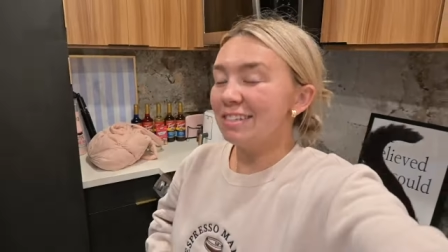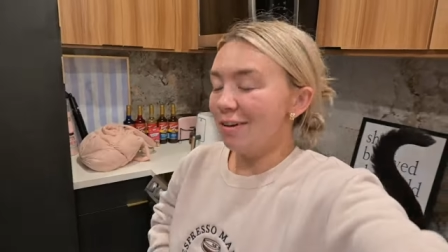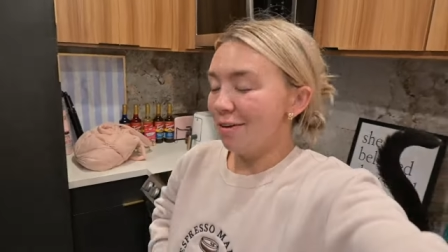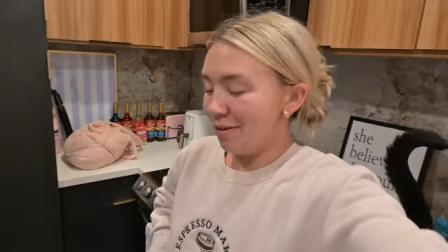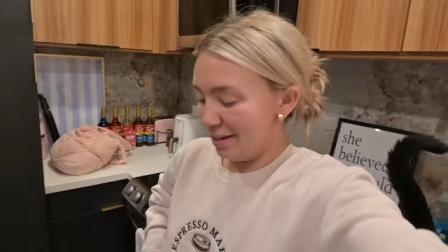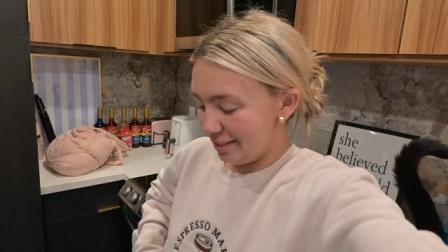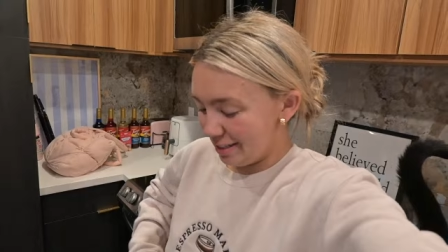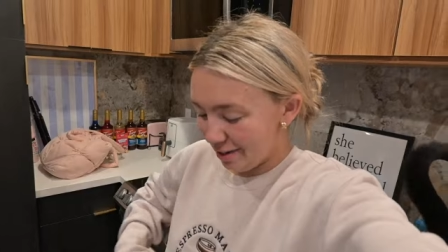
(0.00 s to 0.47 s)
So I
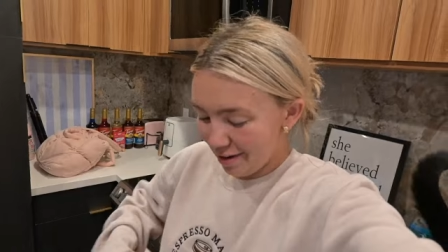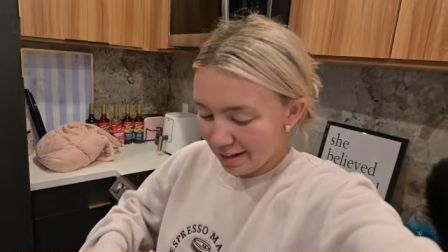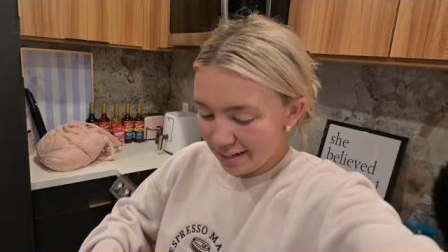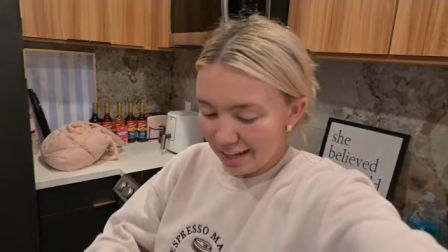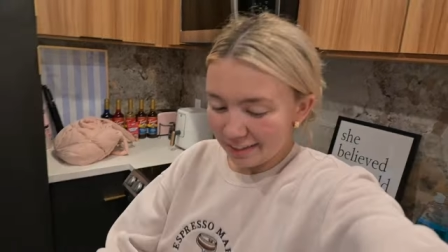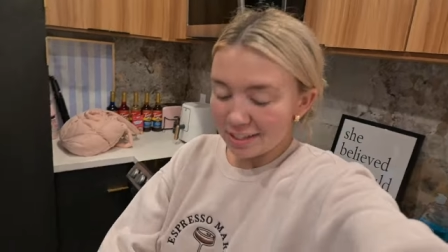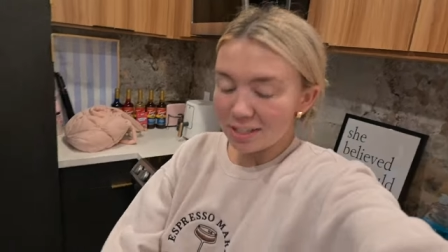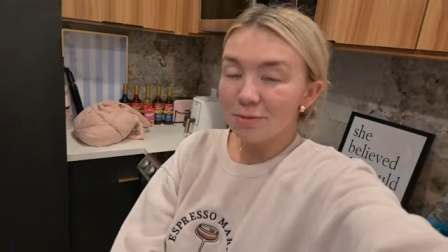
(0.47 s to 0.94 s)
wanted to go ahead
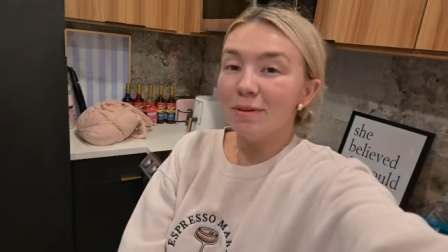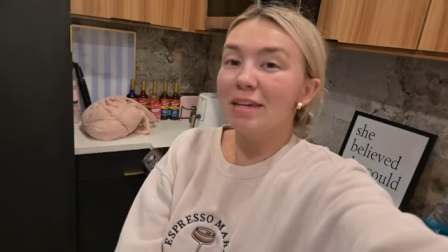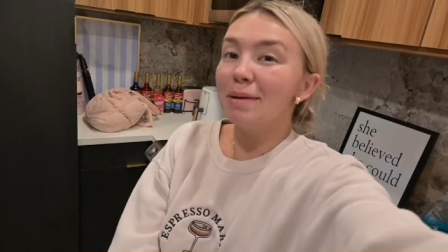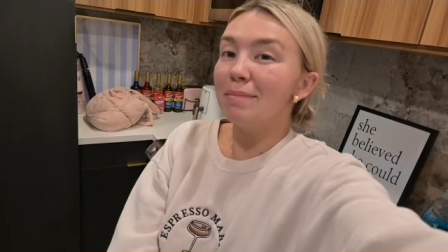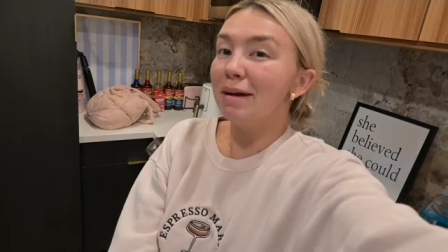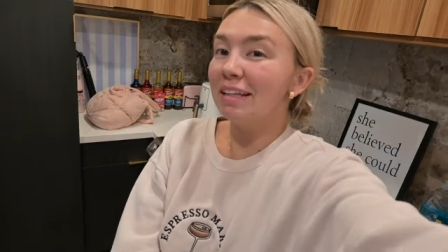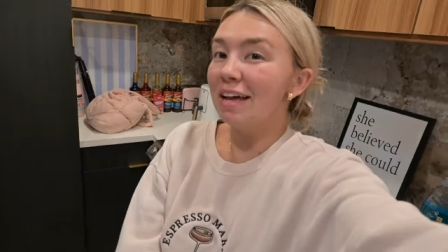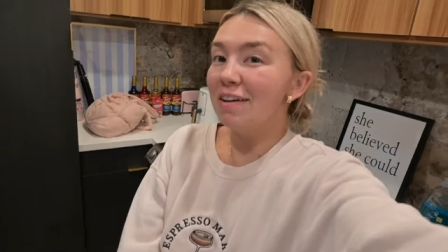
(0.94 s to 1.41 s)
and end this week
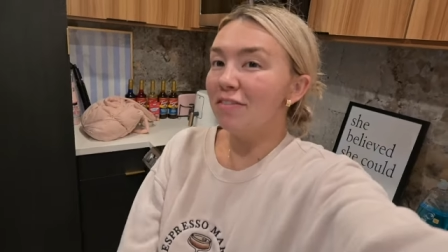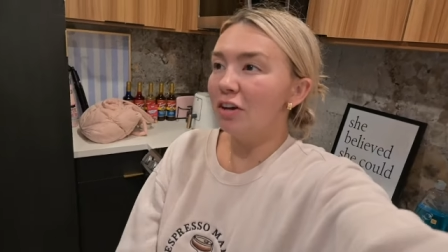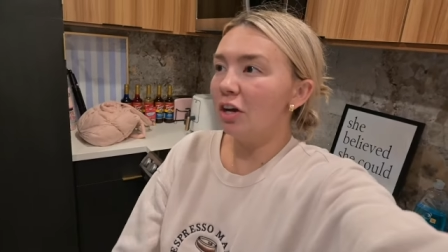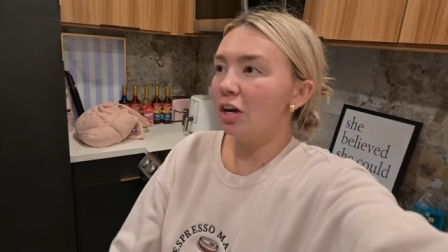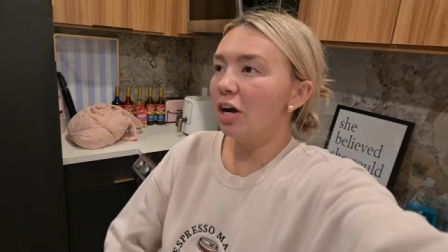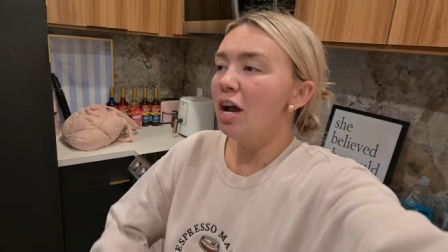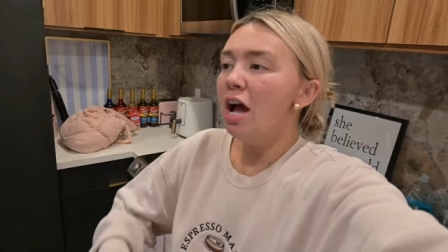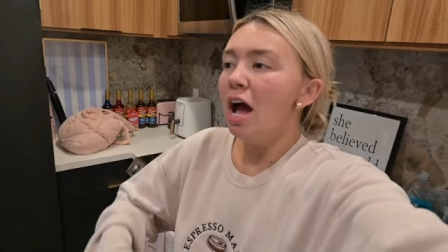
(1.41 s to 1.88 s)
in my life
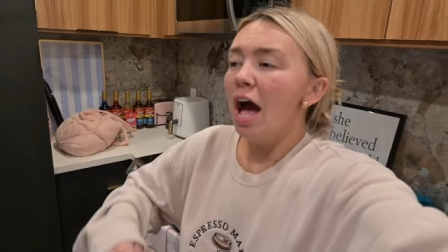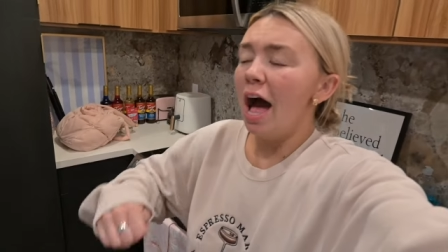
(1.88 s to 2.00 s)
here.